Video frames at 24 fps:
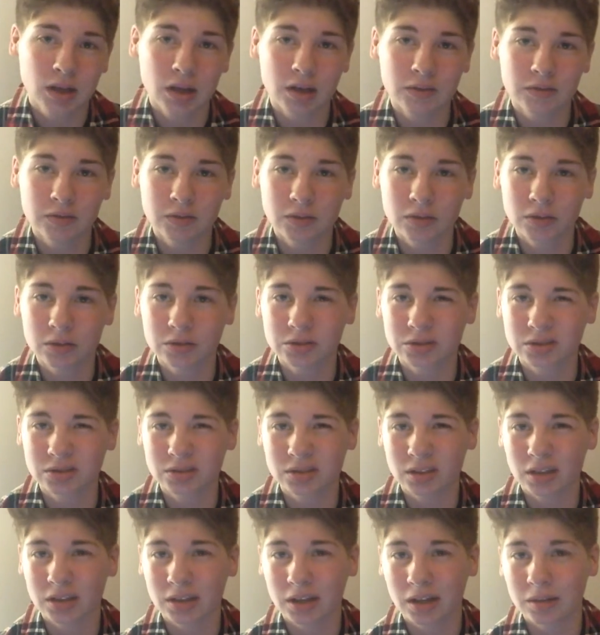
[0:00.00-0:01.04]
I've
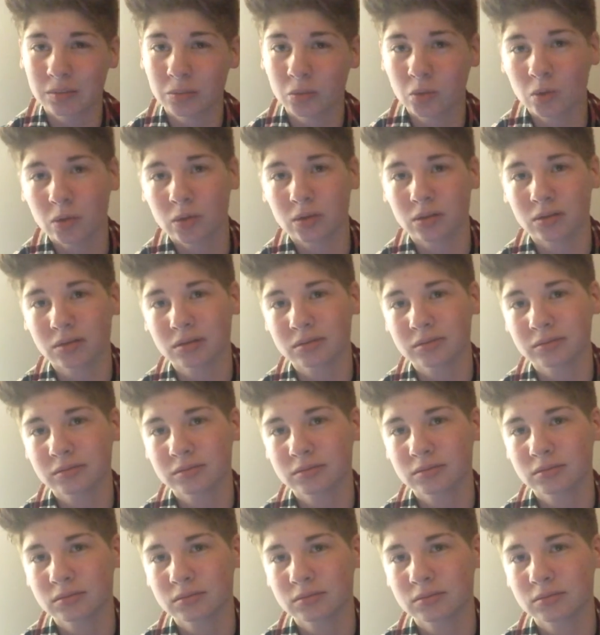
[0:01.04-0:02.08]
noticed a lot more
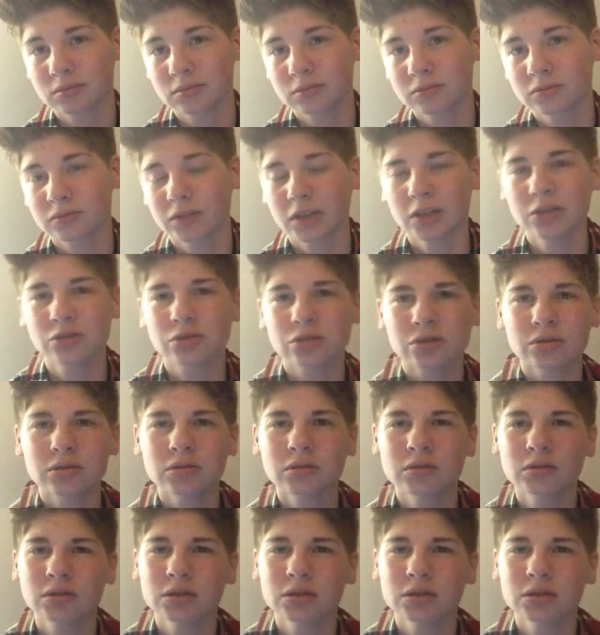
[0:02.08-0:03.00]
facial